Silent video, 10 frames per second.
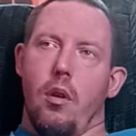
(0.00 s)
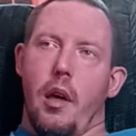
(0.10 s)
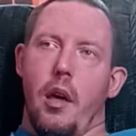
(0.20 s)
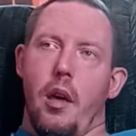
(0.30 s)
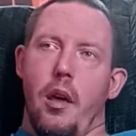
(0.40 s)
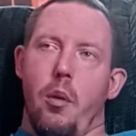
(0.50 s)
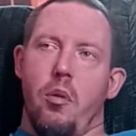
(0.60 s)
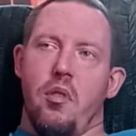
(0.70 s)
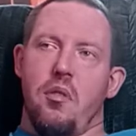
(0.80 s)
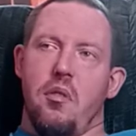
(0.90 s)
It
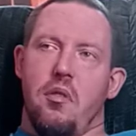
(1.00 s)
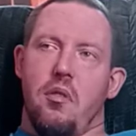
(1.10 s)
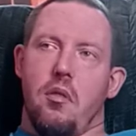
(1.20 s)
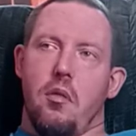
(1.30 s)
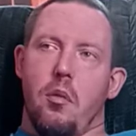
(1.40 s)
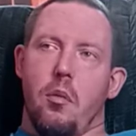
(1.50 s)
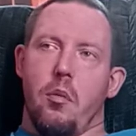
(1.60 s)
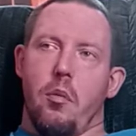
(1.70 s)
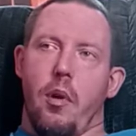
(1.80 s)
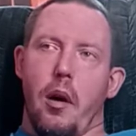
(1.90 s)
was
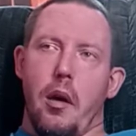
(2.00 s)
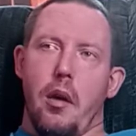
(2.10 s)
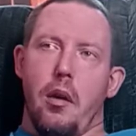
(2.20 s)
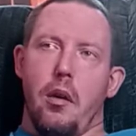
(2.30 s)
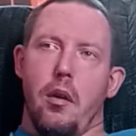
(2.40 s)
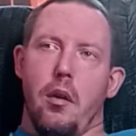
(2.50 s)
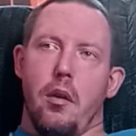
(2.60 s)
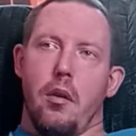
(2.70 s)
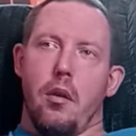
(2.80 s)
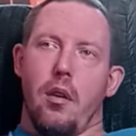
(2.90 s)
like,
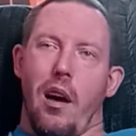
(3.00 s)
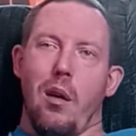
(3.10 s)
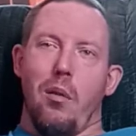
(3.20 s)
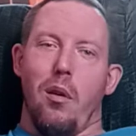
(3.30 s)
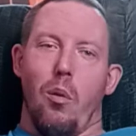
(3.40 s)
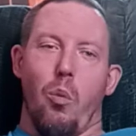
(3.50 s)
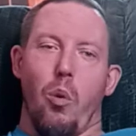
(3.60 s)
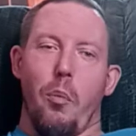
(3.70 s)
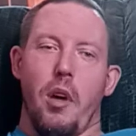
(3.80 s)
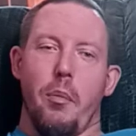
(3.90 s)
I don't know
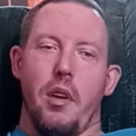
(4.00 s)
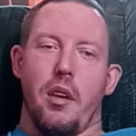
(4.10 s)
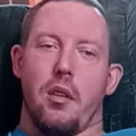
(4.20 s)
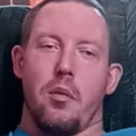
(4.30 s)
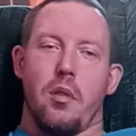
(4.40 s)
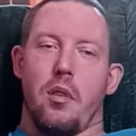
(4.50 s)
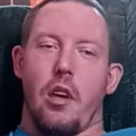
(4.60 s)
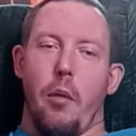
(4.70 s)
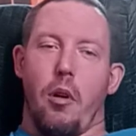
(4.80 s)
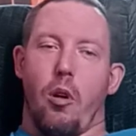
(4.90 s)
what made me
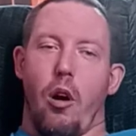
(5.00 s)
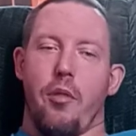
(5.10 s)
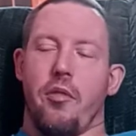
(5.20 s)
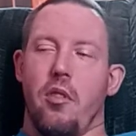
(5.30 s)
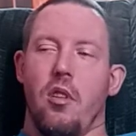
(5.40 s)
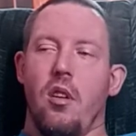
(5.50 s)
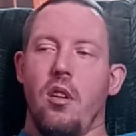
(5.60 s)
came across her.